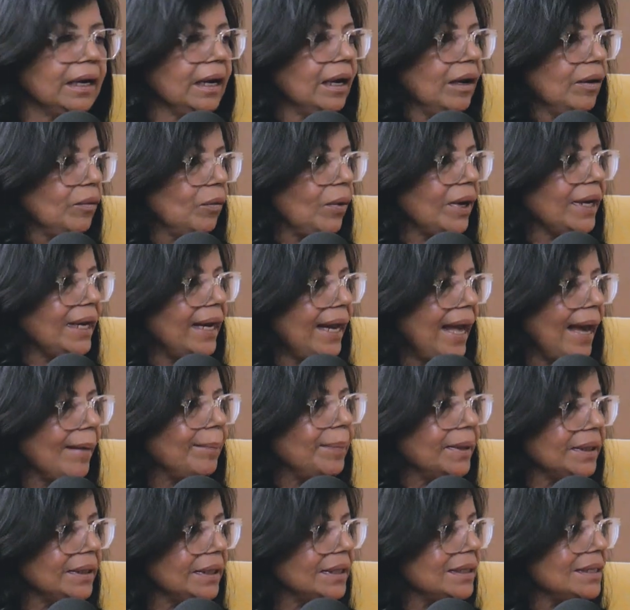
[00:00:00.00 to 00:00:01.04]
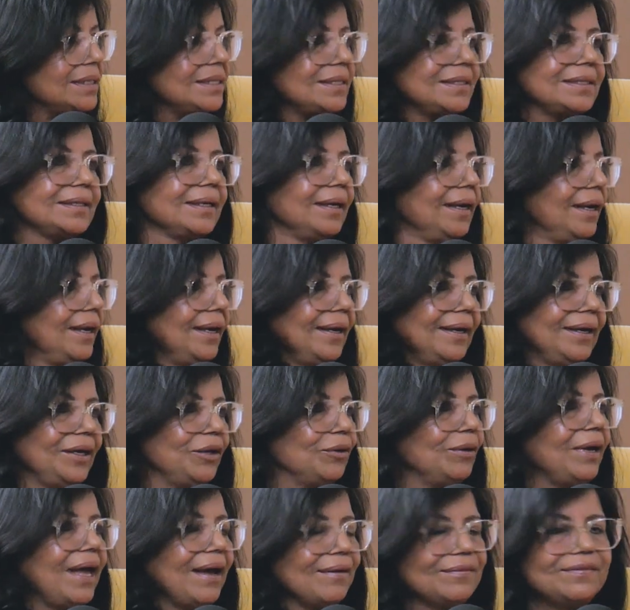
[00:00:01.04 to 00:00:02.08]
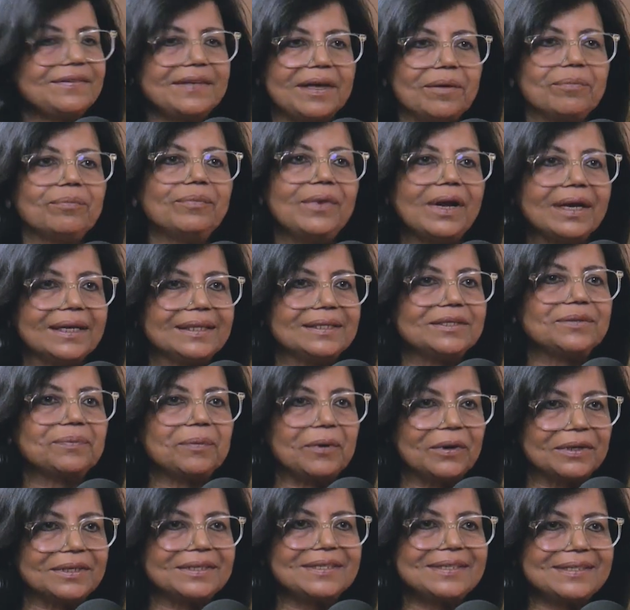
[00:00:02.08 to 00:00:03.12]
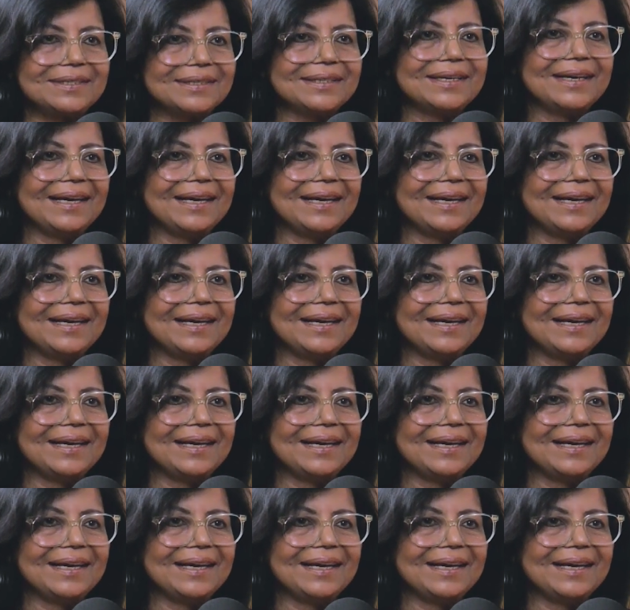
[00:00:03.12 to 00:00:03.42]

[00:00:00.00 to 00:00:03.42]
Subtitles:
what will happen is you'll have same blind spots.